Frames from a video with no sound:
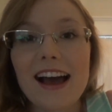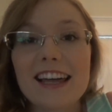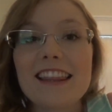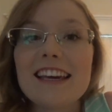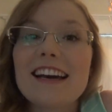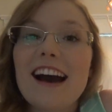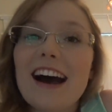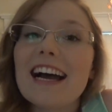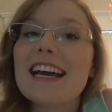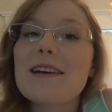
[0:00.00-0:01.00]
I think
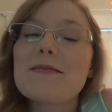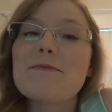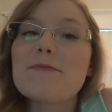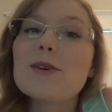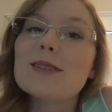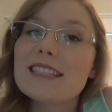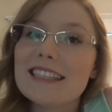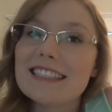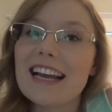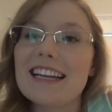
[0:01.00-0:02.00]
I am the most
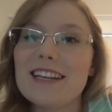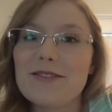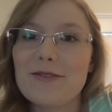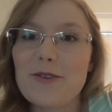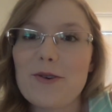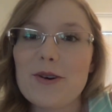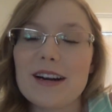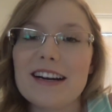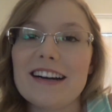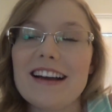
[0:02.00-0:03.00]
excited
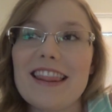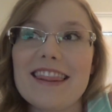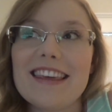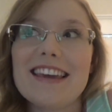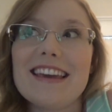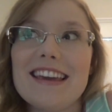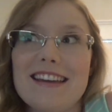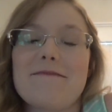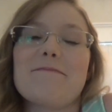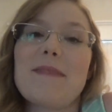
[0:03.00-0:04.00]
for
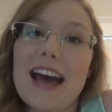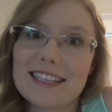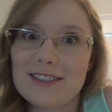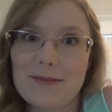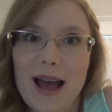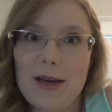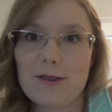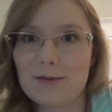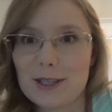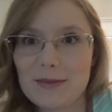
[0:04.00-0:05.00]
the master
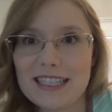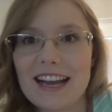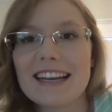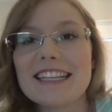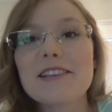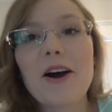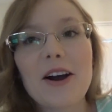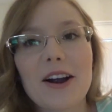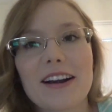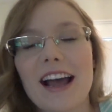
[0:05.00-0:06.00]
bathroom to be done. It's
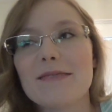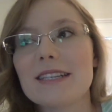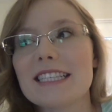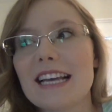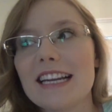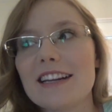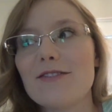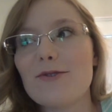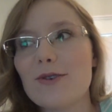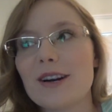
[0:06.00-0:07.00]
hard. I'm excited
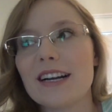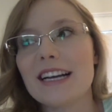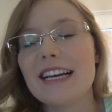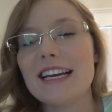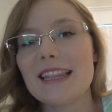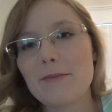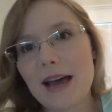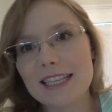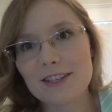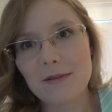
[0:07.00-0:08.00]
for the
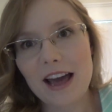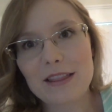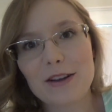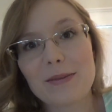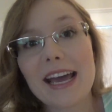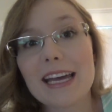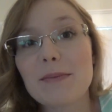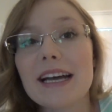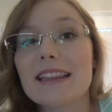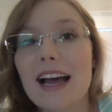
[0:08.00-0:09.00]
master bathroom and
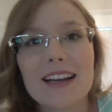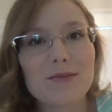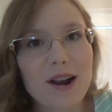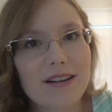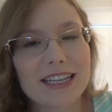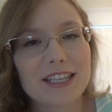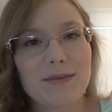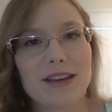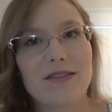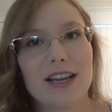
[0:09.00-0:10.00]
my library
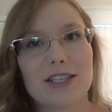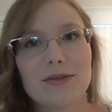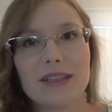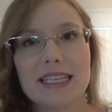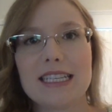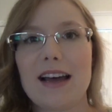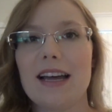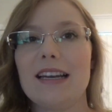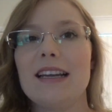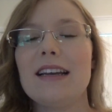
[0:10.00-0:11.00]
to be eventually
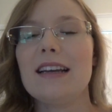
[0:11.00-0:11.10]
done.